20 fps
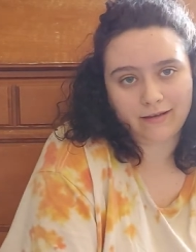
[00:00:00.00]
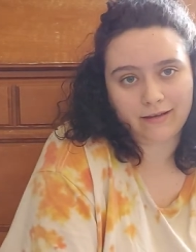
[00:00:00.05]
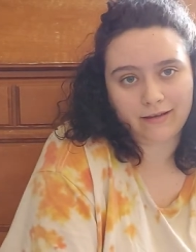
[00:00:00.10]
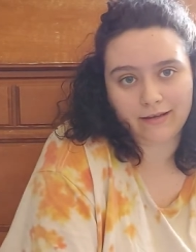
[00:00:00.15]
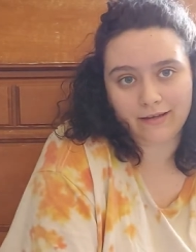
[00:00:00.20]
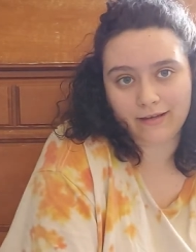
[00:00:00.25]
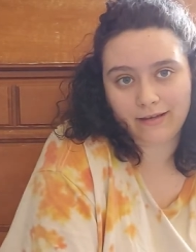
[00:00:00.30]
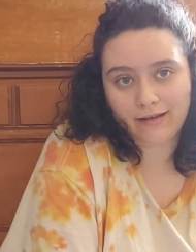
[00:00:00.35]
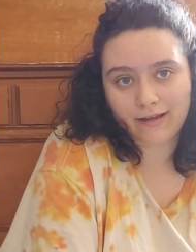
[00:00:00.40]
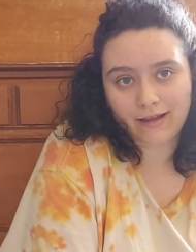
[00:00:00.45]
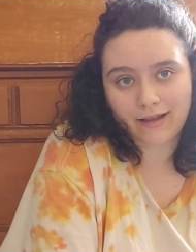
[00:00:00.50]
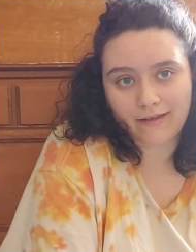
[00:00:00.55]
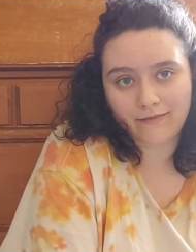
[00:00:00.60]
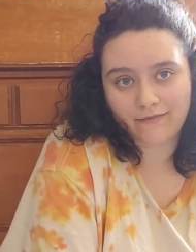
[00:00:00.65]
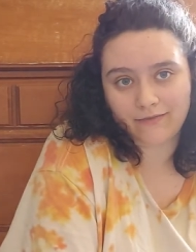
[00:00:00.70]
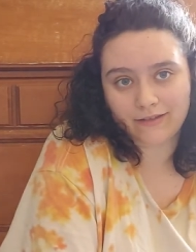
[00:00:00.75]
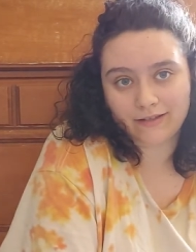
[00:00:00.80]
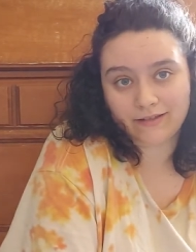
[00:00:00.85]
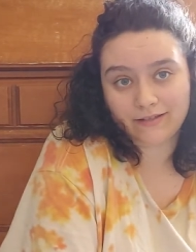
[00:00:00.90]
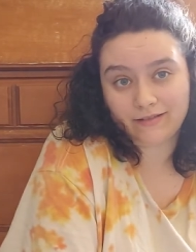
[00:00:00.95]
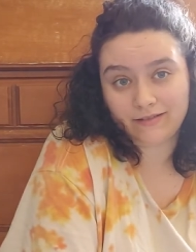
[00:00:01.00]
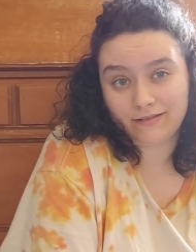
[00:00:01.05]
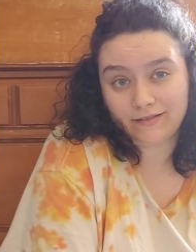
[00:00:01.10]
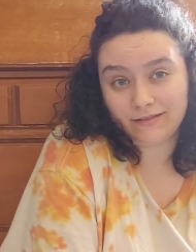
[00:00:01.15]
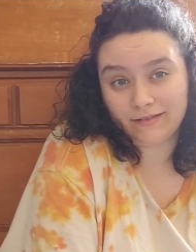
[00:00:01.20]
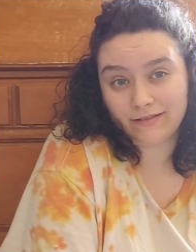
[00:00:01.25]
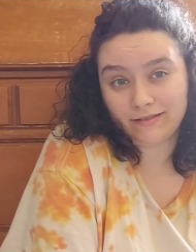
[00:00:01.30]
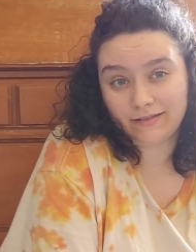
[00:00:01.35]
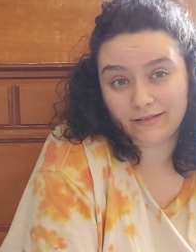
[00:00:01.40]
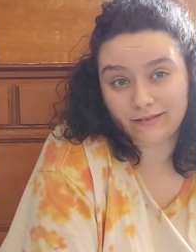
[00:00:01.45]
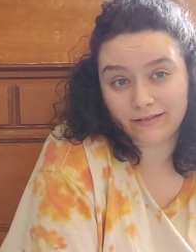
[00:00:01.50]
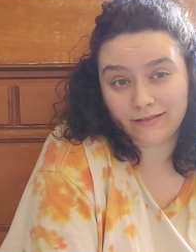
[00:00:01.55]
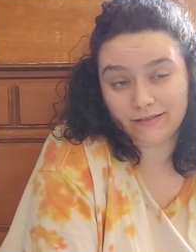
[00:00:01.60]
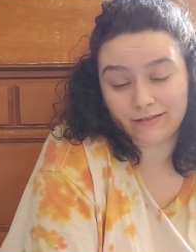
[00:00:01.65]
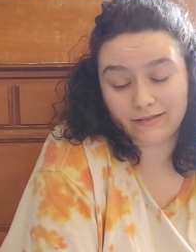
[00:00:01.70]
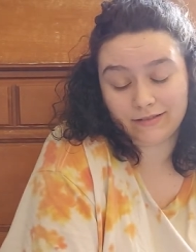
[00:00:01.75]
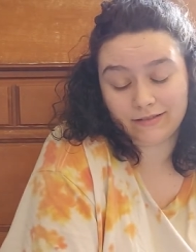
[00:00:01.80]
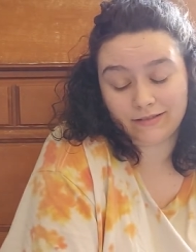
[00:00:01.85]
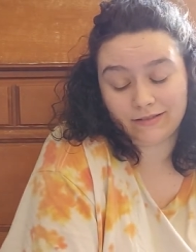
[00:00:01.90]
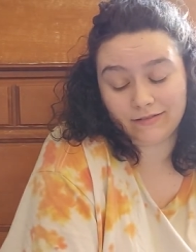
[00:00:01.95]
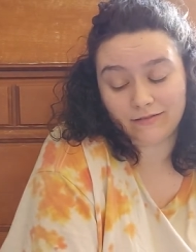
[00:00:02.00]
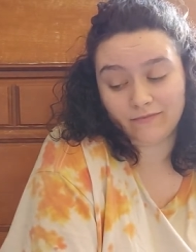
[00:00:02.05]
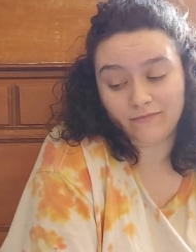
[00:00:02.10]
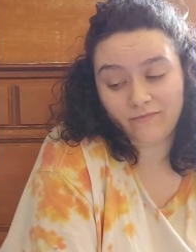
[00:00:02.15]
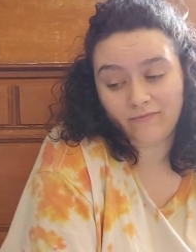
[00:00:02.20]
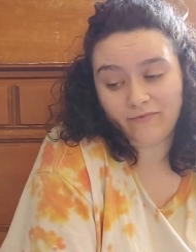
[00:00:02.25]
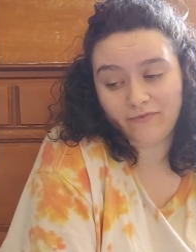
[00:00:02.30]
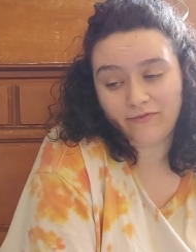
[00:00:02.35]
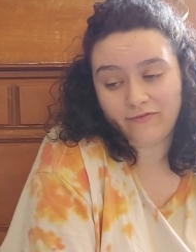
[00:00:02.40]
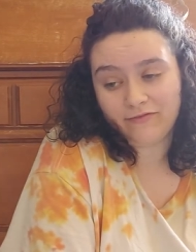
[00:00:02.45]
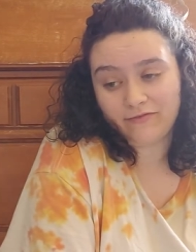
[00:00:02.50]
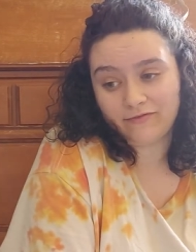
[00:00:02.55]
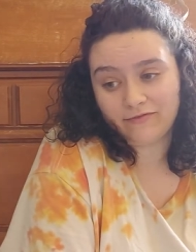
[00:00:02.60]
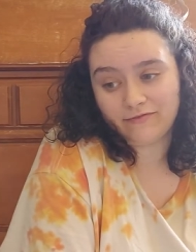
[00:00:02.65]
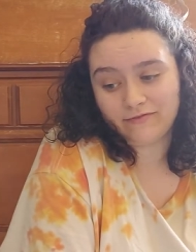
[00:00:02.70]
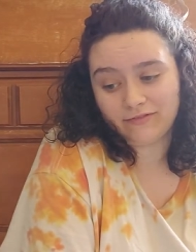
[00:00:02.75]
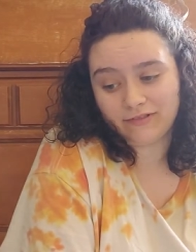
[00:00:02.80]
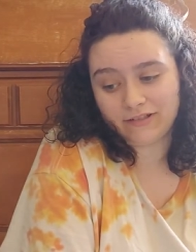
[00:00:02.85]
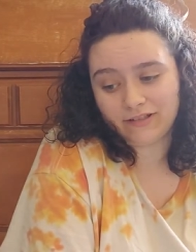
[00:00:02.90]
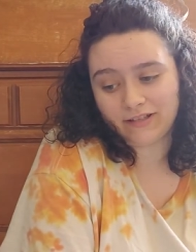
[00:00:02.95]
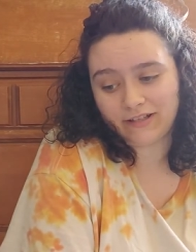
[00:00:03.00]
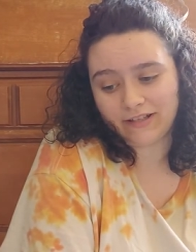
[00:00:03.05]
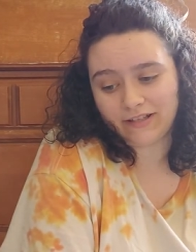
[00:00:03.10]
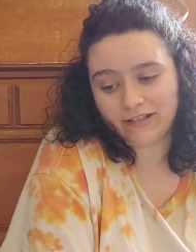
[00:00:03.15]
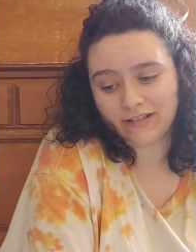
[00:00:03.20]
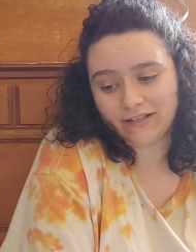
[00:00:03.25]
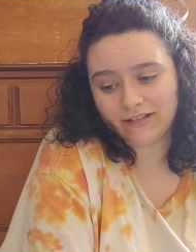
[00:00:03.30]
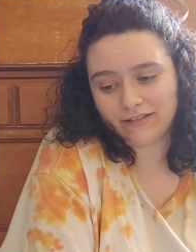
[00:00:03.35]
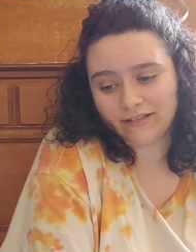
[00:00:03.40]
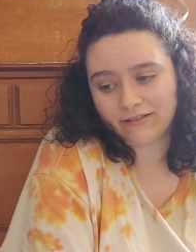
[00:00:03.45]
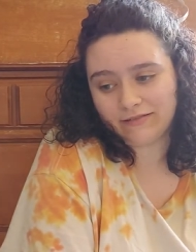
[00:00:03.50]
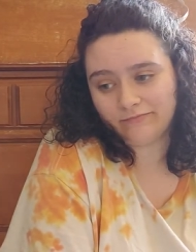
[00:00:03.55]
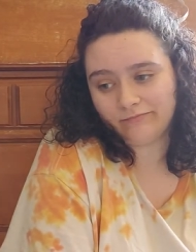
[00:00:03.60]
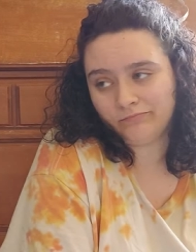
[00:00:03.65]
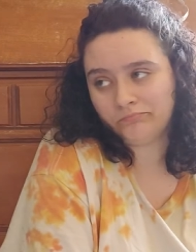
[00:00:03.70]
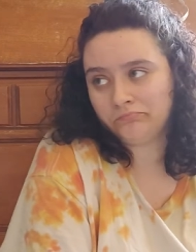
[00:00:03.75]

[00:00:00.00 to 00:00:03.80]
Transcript: didn't have the oomph, the